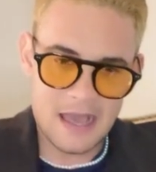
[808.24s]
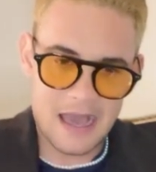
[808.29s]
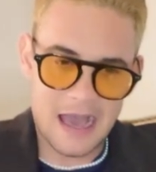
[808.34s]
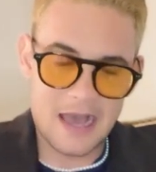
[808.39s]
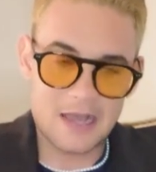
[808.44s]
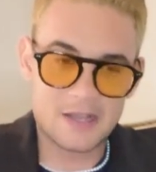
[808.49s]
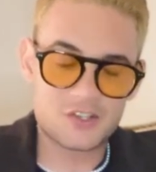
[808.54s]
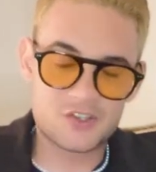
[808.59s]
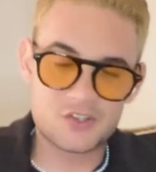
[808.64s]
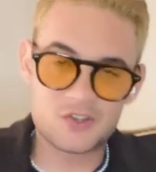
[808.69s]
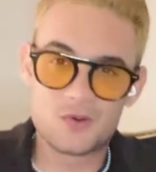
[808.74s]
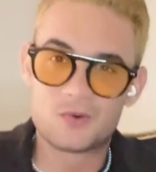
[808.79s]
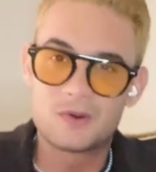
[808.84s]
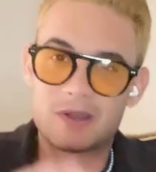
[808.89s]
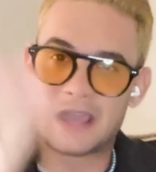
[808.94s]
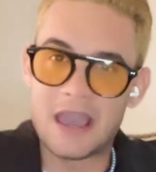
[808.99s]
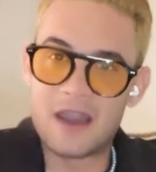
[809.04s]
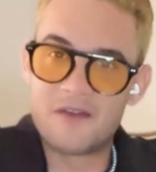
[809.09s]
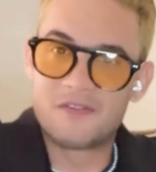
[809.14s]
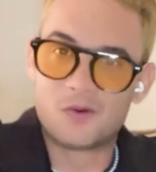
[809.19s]
I saw
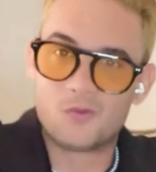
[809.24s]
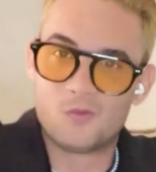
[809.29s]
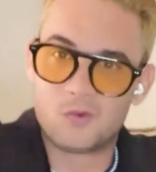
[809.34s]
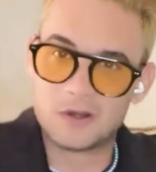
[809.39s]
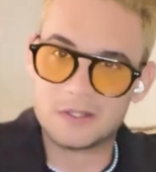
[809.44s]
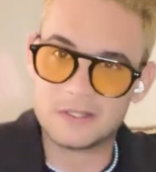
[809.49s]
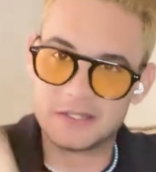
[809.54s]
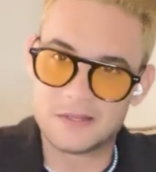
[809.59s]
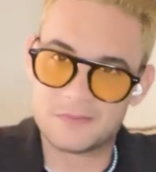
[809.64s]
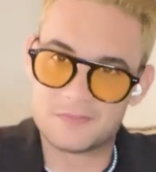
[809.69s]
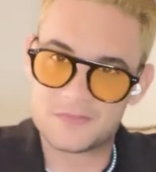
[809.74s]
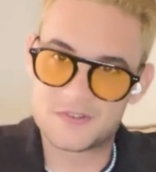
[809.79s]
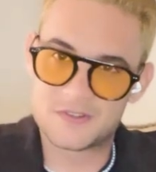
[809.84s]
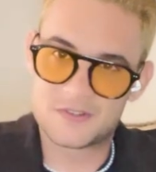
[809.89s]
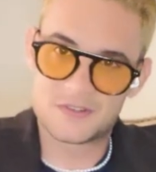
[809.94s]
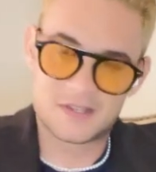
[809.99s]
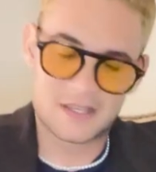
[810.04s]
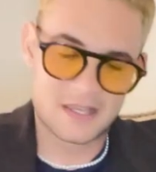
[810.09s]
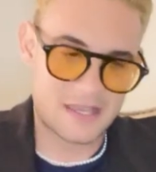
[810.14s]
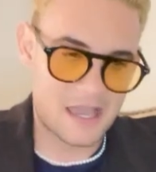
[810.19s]
Kevin
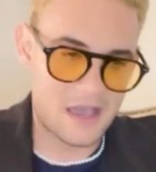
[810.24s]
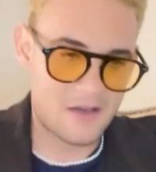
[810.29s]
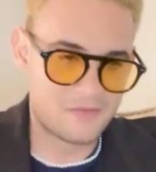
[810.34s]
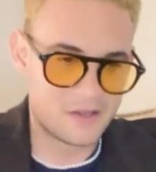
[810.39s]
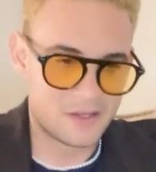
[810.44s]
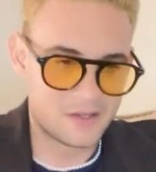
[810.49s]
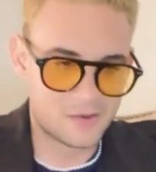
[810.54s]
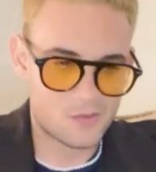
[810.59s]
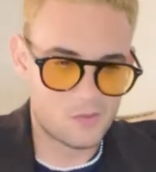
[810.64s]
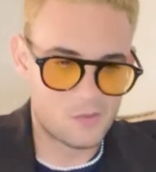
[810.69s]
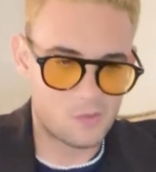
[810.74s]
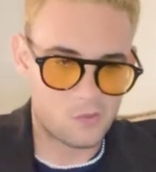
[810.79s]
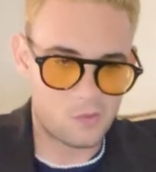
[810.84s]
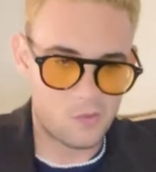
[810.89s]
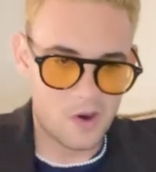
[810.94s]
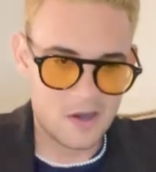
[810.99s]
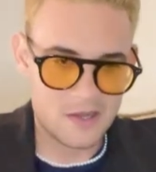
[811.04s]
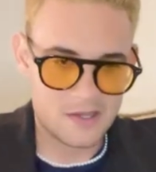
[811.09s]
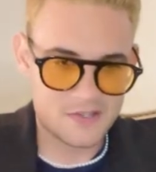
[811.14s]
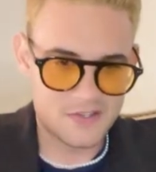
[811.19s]
Williams. Kevin
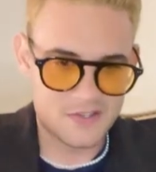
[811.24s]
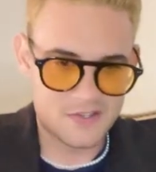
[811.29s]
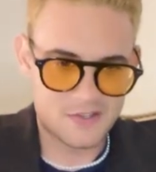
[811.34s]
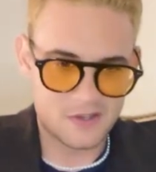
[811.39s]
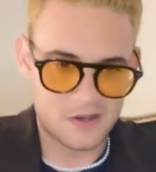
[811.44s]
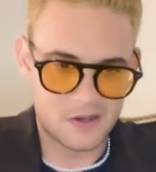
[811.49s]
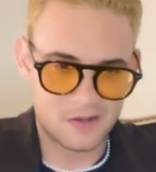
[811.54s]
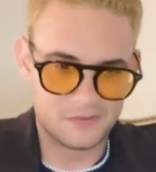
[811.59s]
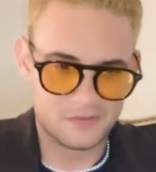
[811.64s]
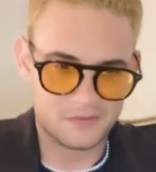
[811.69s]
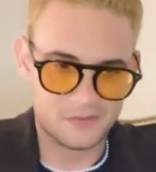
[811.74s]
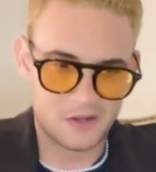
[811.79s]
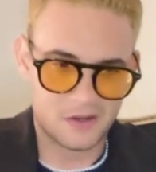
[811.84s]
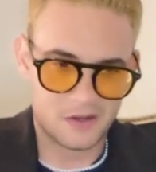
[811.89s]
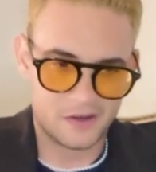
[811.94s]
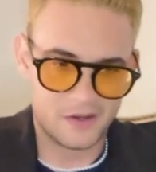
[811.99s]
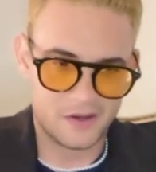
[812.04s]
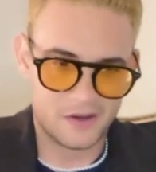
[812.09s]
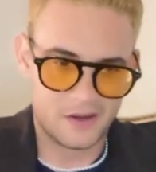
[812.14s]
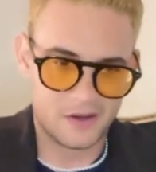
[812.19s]
was
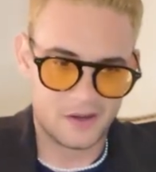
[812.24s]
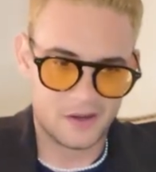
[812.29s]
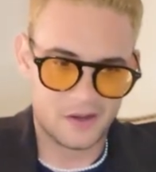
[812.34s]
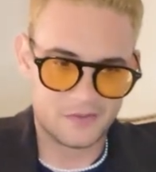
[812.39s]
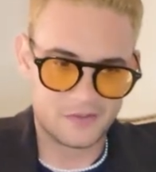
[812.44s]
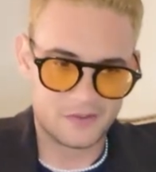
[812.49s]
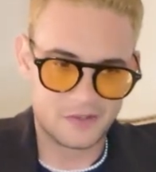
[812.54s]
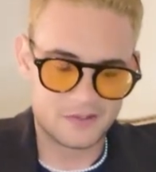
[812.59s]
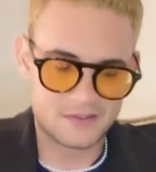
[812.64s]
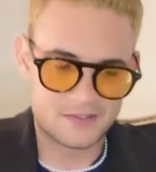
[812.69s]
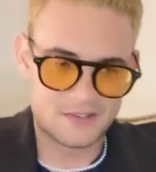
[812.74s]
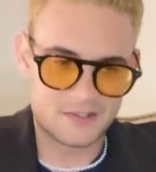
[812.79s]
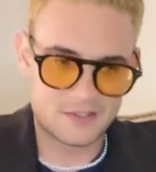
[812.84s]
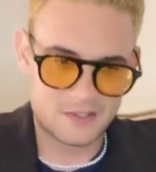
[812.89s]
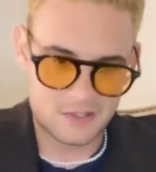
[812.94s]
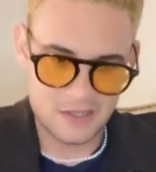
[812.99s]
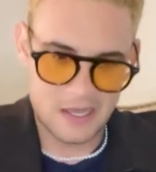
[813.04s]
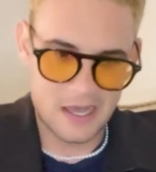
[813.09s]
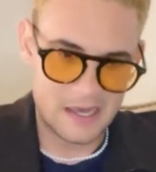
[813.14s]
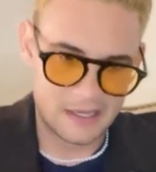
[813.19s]
on this
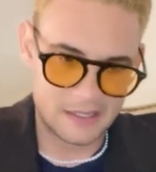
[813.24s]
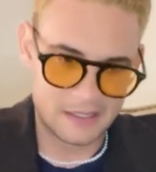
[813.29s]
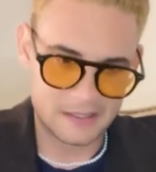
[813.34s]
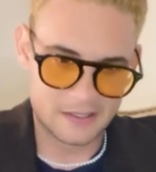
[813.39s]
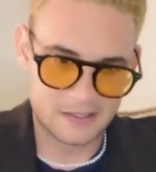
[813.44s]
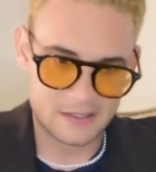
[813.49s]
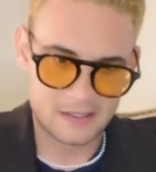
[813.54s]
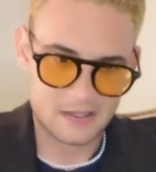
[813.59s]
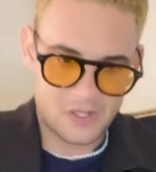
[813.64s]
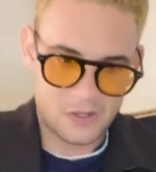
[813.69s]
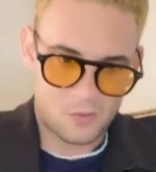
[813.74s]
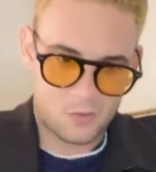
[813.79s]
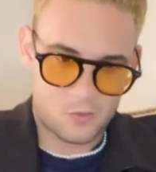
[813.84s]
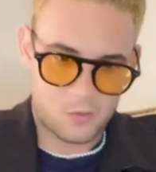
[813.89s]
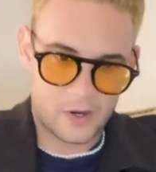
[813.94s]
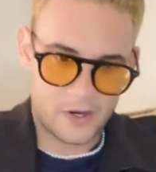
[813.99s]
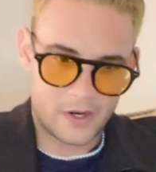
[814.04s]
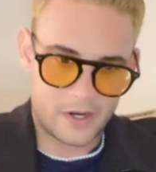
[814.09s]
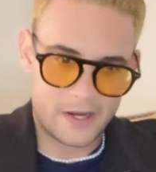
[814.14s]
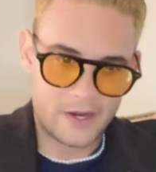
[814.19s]
side
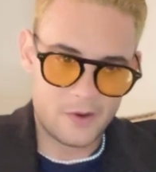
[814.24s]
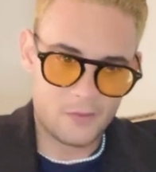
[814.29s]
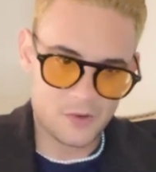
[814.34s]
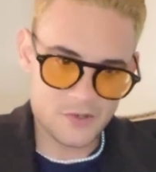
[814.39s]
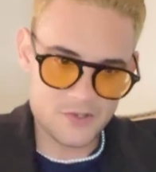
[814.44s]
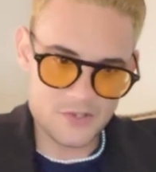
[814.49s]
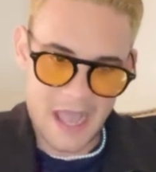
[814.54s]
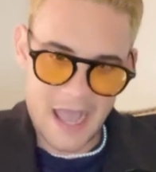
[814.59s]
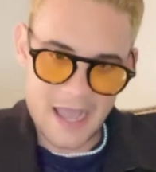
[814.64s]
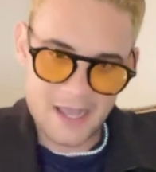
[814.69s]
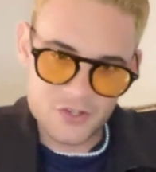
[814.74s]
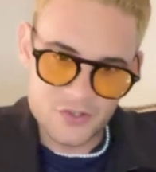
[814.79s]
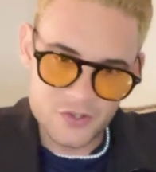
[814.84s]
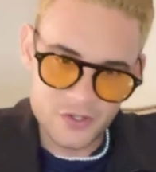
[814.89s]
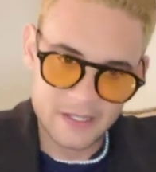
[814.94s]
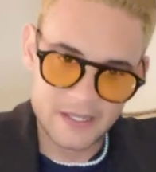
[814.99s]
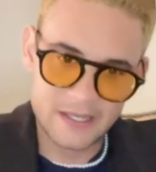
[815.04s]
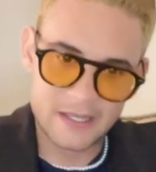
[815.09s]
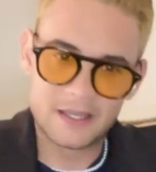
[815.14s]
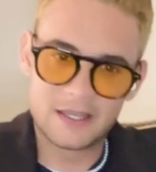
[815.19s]
where he was
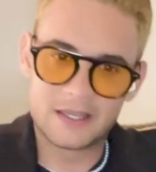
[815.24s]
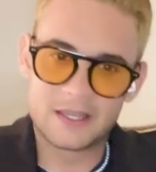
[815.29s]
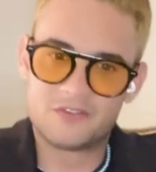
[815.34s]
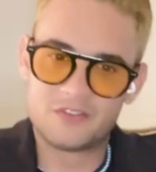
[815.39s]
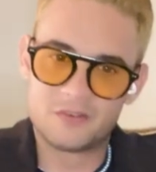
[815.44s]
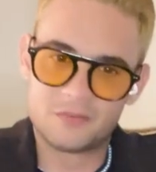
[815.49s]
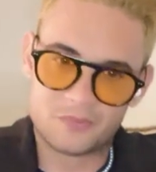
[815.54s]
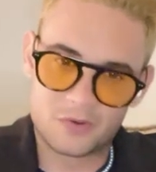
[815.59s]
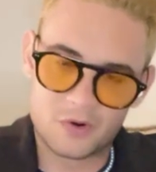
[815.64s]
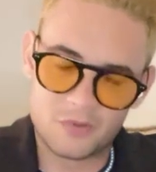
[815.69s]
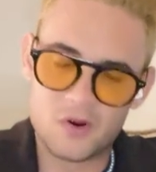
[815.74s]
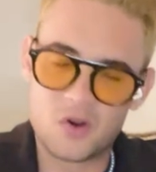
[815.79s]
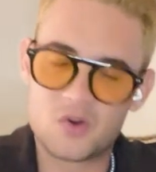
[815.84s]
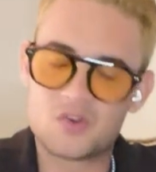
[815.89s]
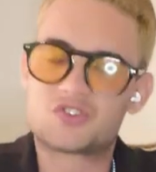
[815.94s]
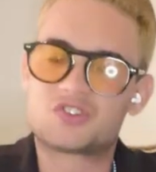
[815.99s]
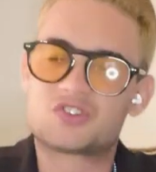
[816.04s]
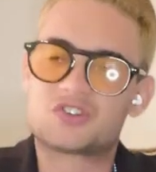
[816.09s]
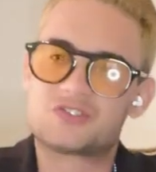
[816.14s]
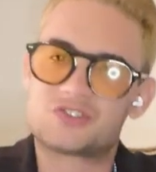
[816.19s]
actually giving
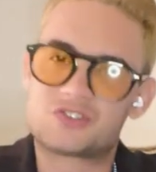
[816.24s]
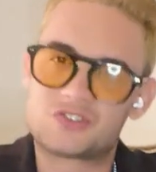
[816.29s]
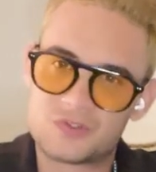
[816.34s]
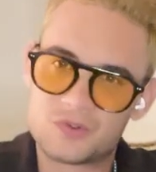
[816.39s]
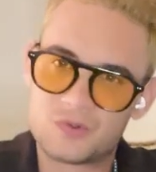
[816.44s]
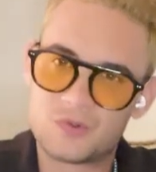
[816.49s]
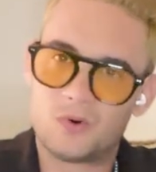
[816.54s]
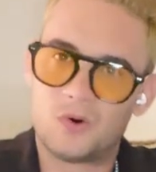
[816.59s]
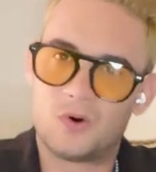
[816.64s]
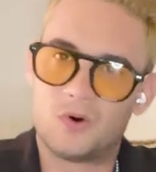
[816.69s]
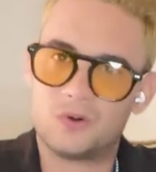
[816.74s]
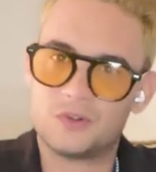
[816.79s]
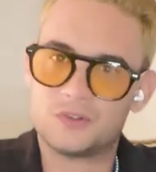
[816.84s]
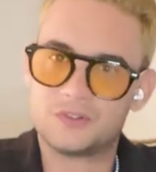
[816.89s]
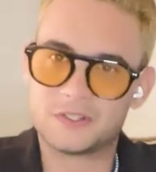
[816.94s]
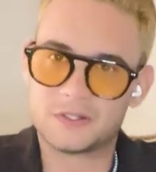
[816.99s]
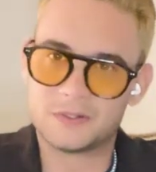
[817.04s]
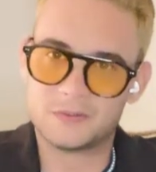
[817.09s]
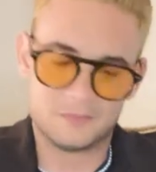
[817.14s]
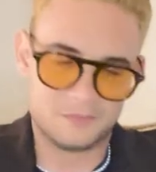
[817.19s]
promotions to all
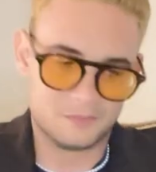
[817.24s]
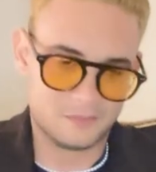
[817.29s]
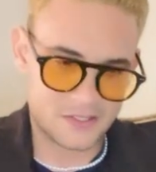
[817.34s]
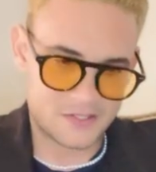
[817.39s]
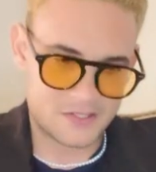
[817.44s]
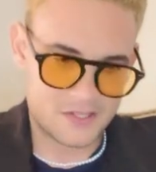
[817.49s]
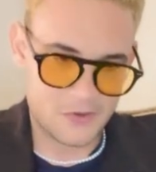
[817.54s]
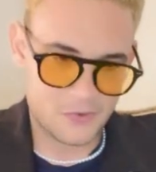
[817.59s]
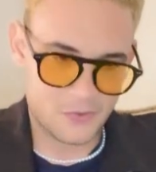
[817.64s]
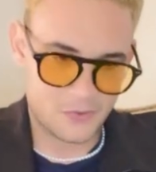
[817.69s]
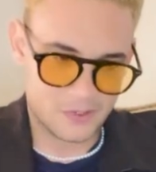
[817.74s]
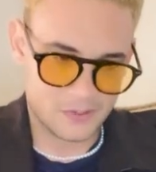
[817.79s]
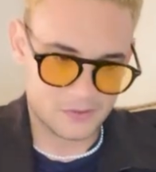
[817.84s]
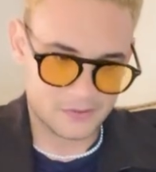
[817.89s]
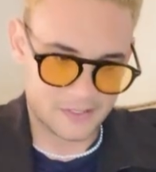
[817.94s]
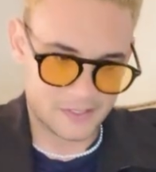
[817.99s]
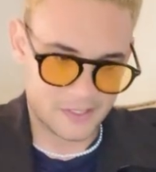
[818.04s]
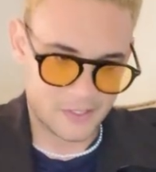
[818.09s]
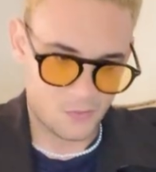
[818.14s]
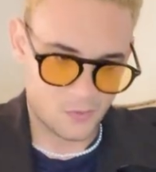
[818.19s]
the material
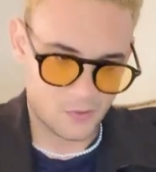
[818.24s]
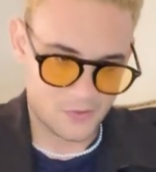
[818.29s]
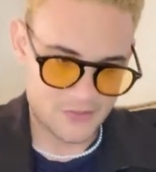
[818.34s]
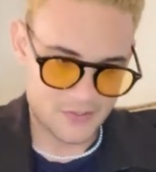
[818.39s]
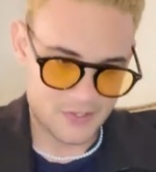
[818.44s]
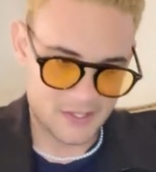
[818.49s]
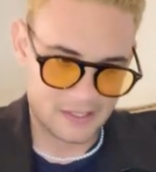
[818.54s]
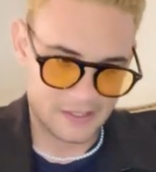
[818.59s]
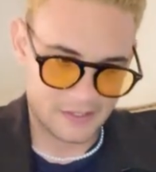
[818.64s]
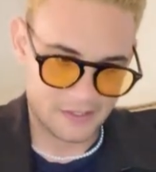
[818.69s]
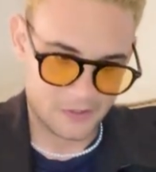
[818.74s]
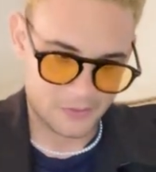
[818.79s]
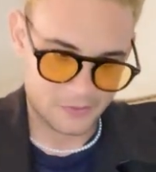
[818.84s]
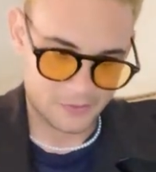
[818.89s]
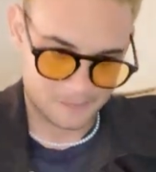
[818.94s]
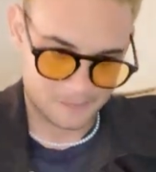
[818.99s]
that he was selling out.